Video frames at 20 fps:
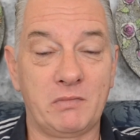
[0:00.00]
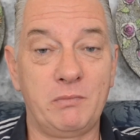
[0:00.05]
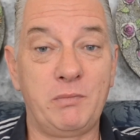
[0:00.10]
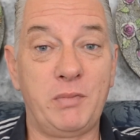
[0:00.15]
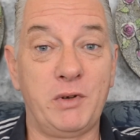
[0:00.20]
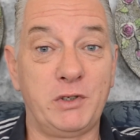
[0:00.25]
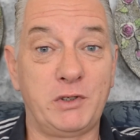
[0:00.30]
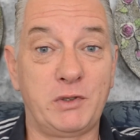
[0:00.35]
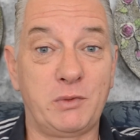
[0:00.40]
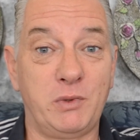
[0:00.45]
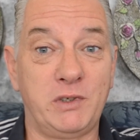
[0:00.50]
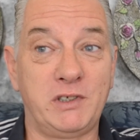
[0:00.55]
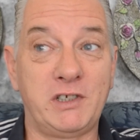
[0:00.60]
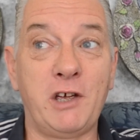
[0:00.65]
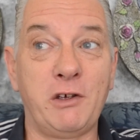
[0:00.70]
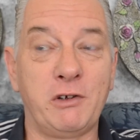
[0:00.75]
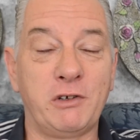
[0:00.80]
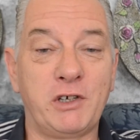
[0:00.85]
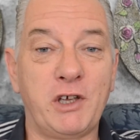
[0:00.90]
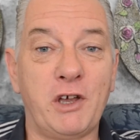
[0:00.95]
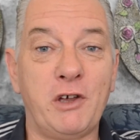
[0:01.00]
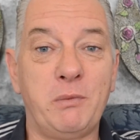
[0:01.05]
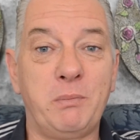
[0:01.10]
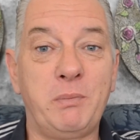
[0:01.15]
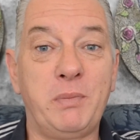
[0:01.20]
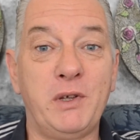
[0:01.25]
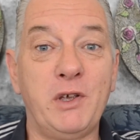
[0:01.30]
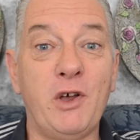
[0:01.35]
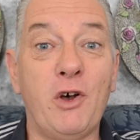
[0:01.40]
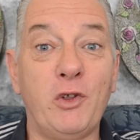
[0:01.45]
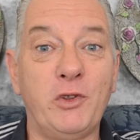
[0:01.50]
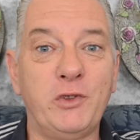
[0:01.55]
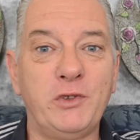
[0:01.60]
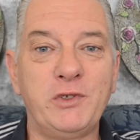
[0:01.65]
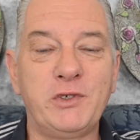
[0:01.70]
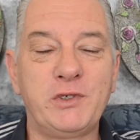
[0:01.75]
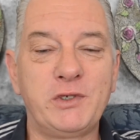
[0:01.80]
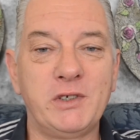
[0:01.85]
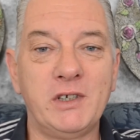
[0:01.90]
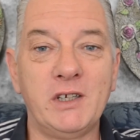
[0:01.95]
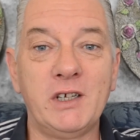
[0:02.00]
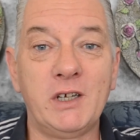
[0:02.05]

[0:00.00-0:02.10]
But we don't go beyond